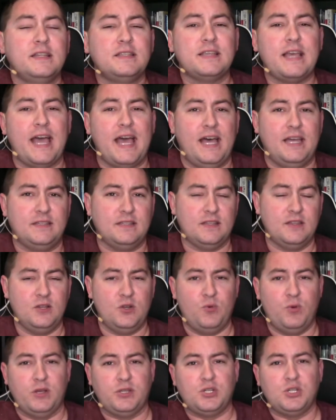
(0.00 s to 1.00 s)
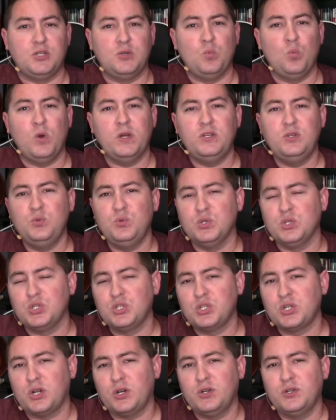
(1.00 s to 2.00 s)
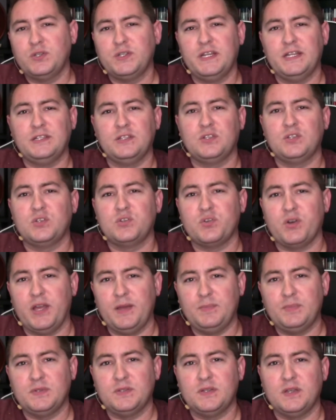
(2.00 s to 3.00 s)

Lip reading: ask the question: what do the stars and stripes